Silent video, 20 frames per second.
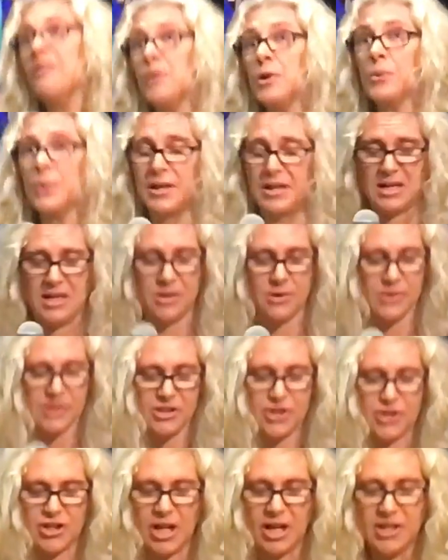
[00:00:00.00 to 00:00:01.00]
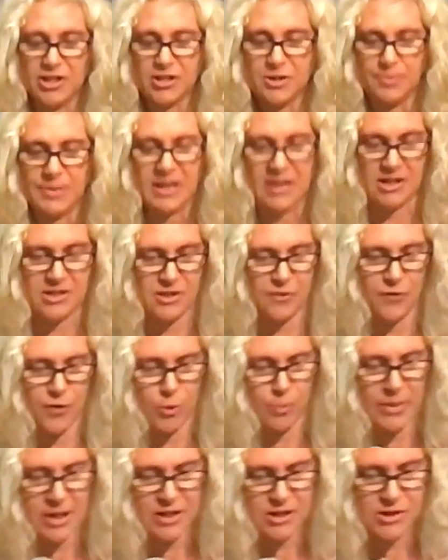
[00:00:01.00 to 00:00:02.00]
Everyone here is changed because of
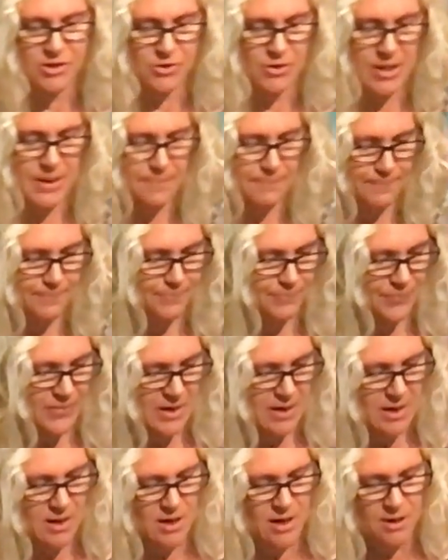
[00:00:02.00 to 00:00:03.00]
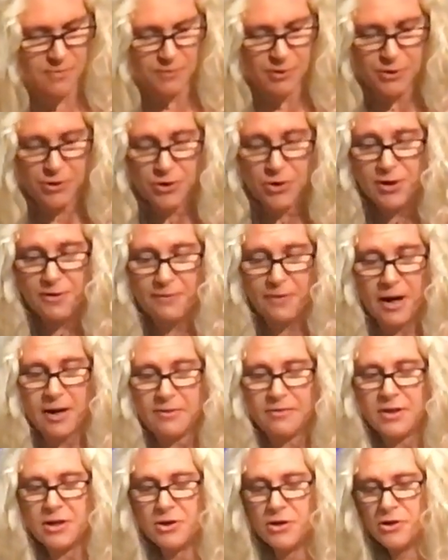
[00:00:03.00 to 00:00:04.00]
your ministry. For
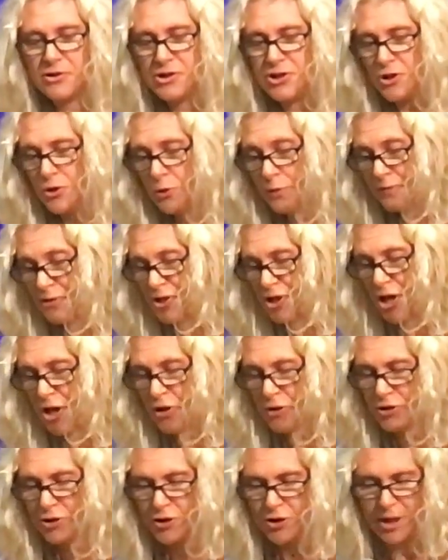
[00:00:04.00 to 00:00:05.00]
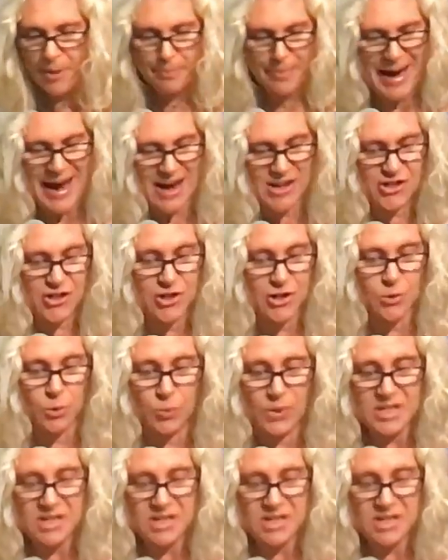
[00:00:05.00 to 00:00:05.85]
35 years, you have shared your compassionate